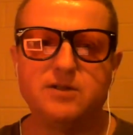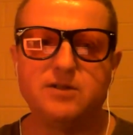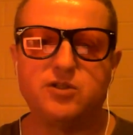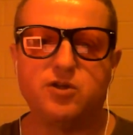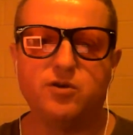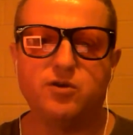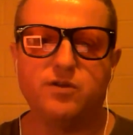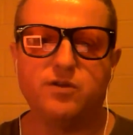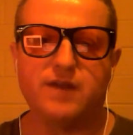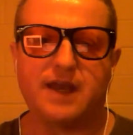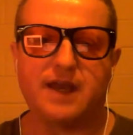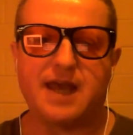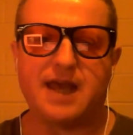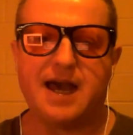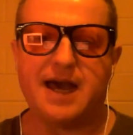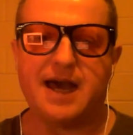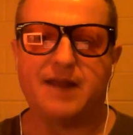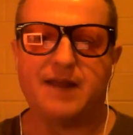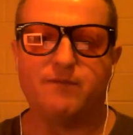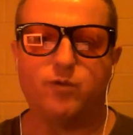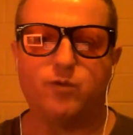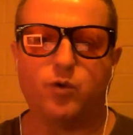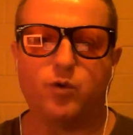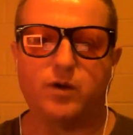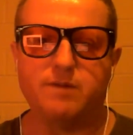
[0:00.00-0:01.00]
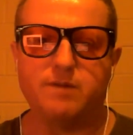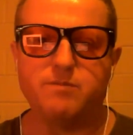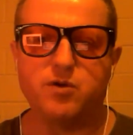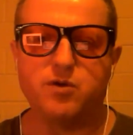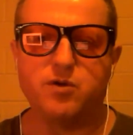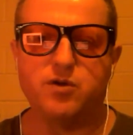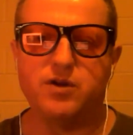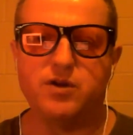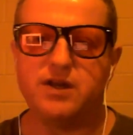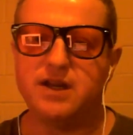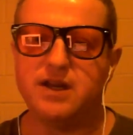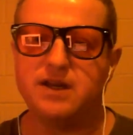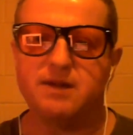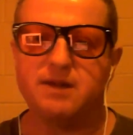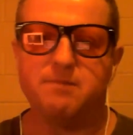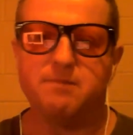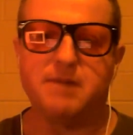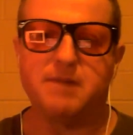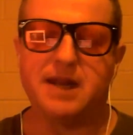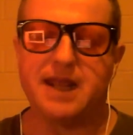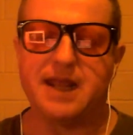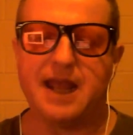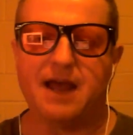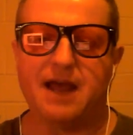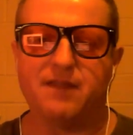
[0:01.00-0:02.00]
to the carnivore community and to
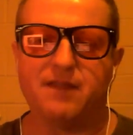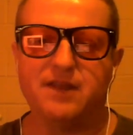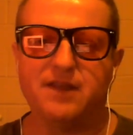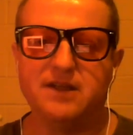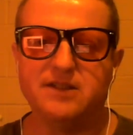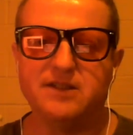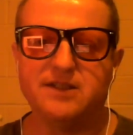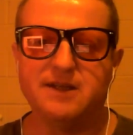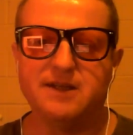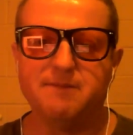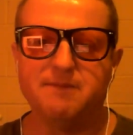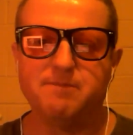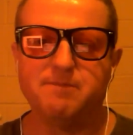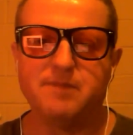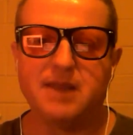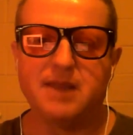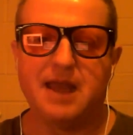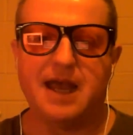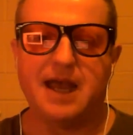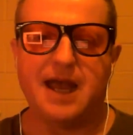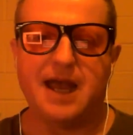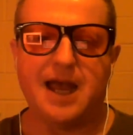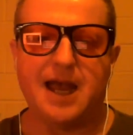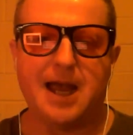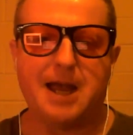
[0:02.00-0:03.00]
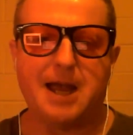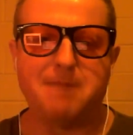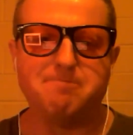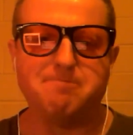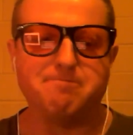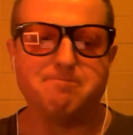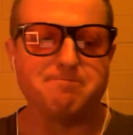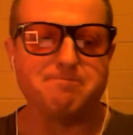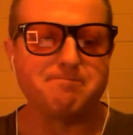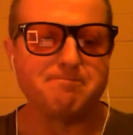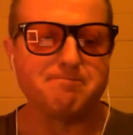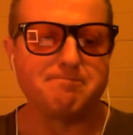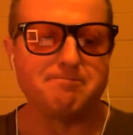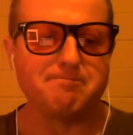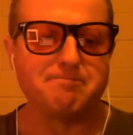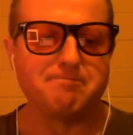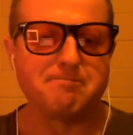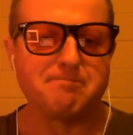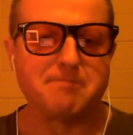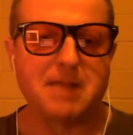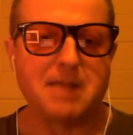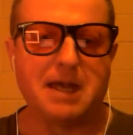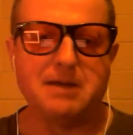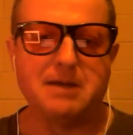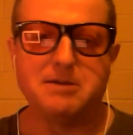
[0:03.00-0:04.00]
many others. Um,
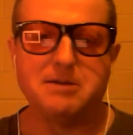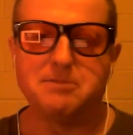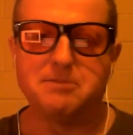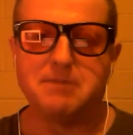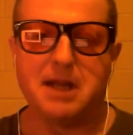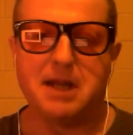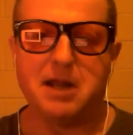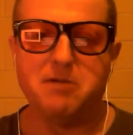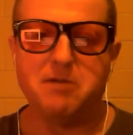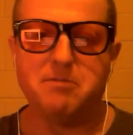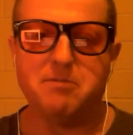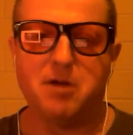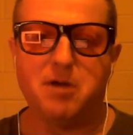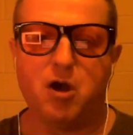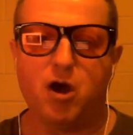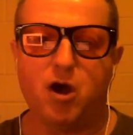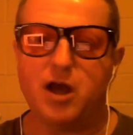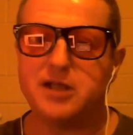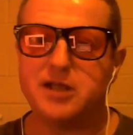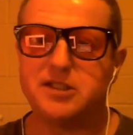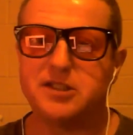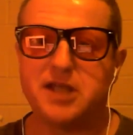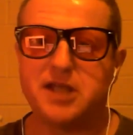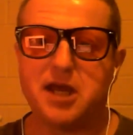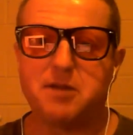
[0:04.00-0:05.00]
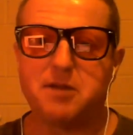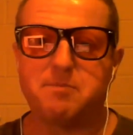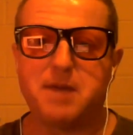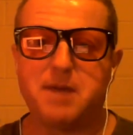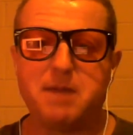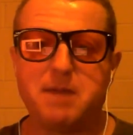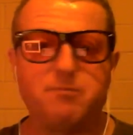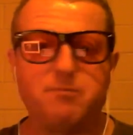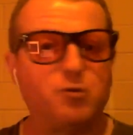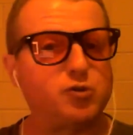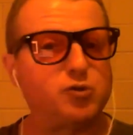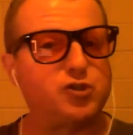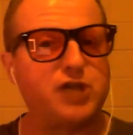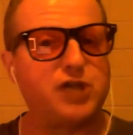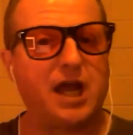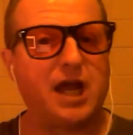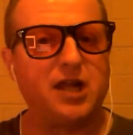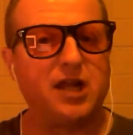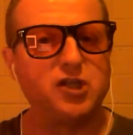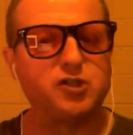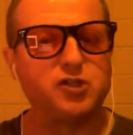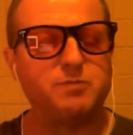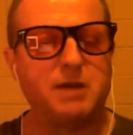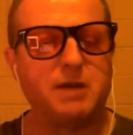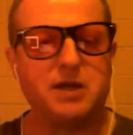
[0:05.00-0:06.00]
you know, I say to people,
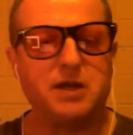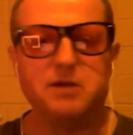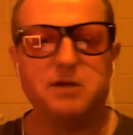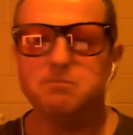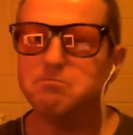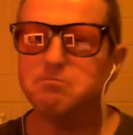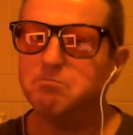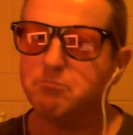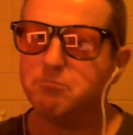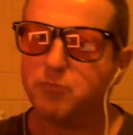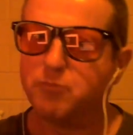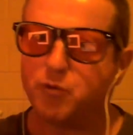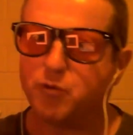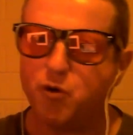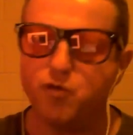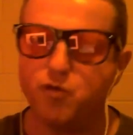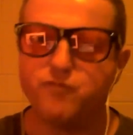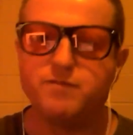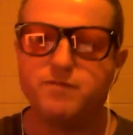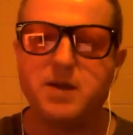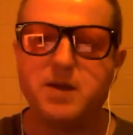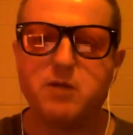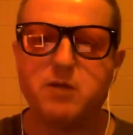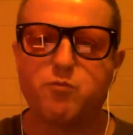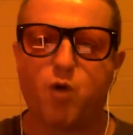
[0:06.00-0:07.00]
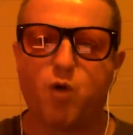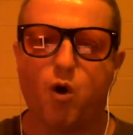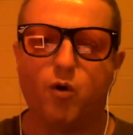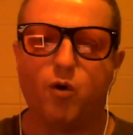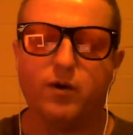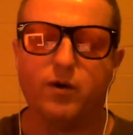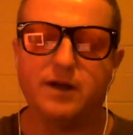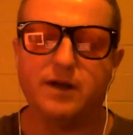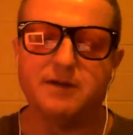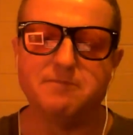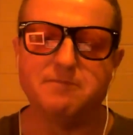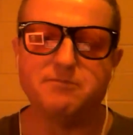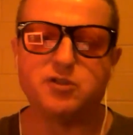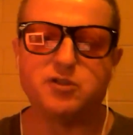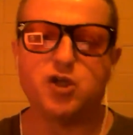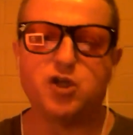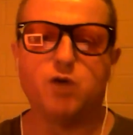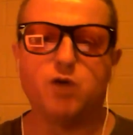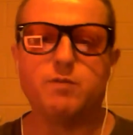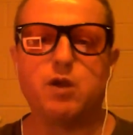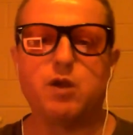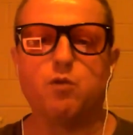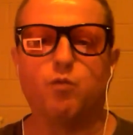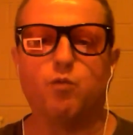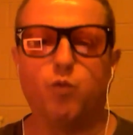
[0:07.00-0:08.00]
challenge me, prove me wrong,
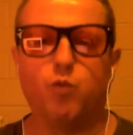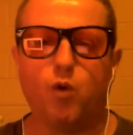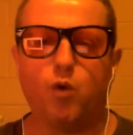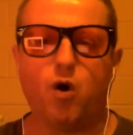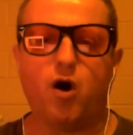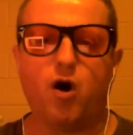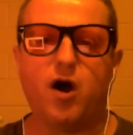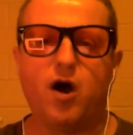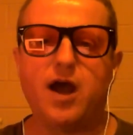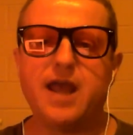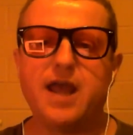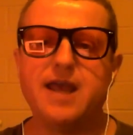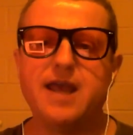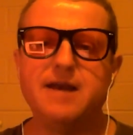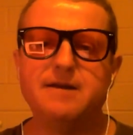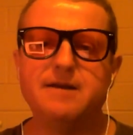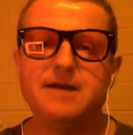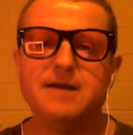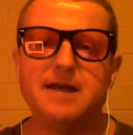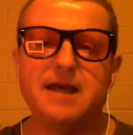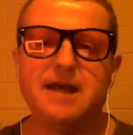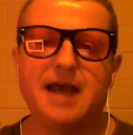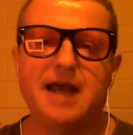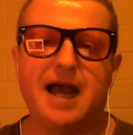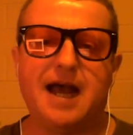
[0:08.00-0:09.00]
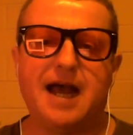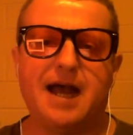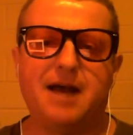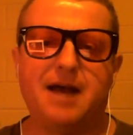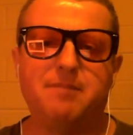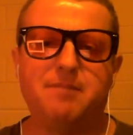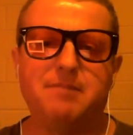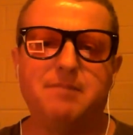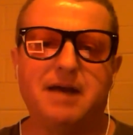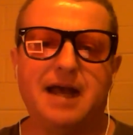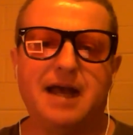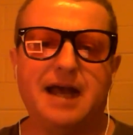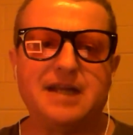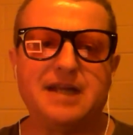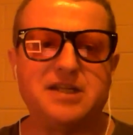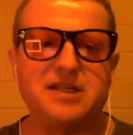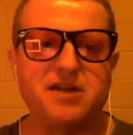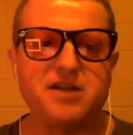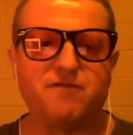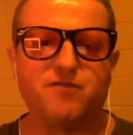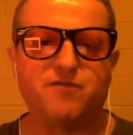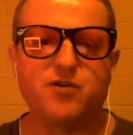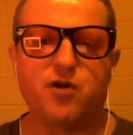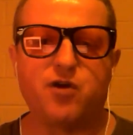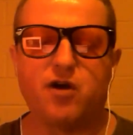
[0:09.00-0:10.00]
tell me why um, a
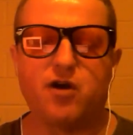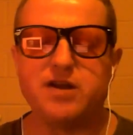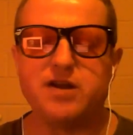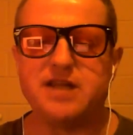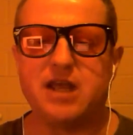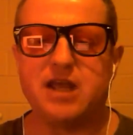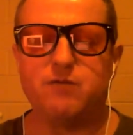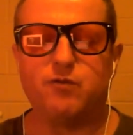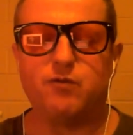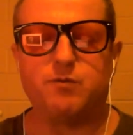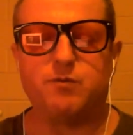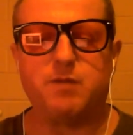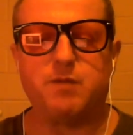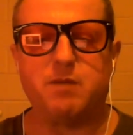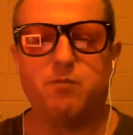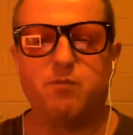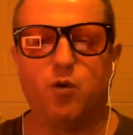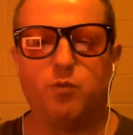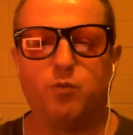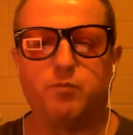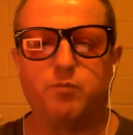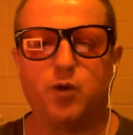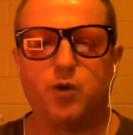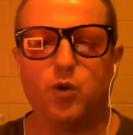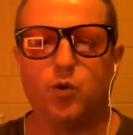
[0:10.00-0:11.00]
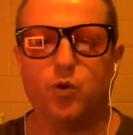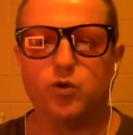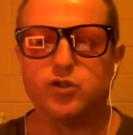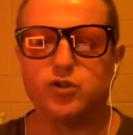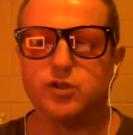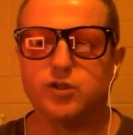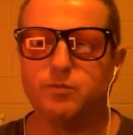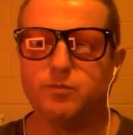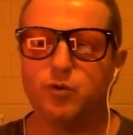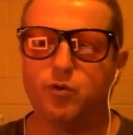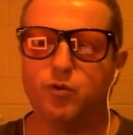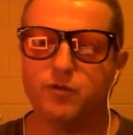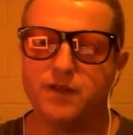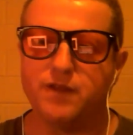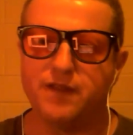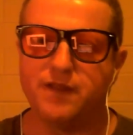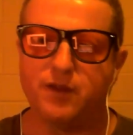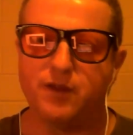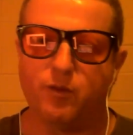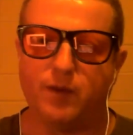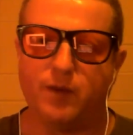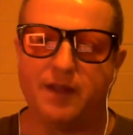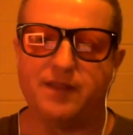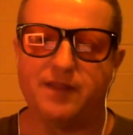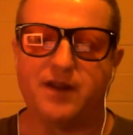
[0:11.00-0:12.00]
different idea would be more plausible than
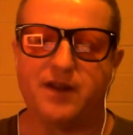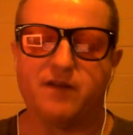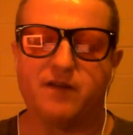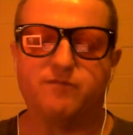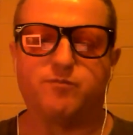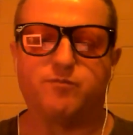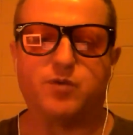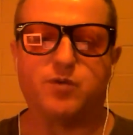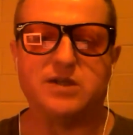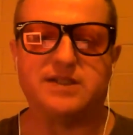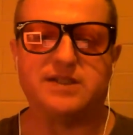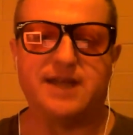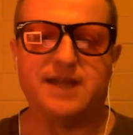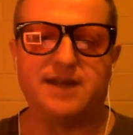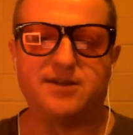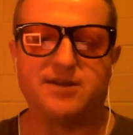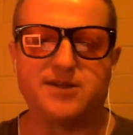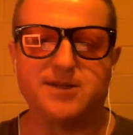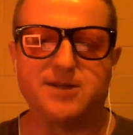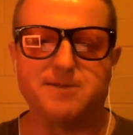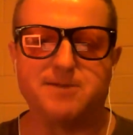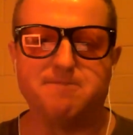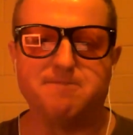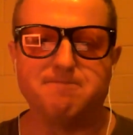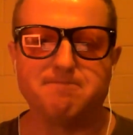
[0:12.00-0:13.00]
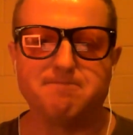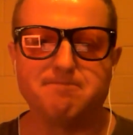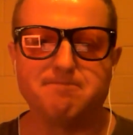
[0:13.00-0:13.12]
the one that I've presented.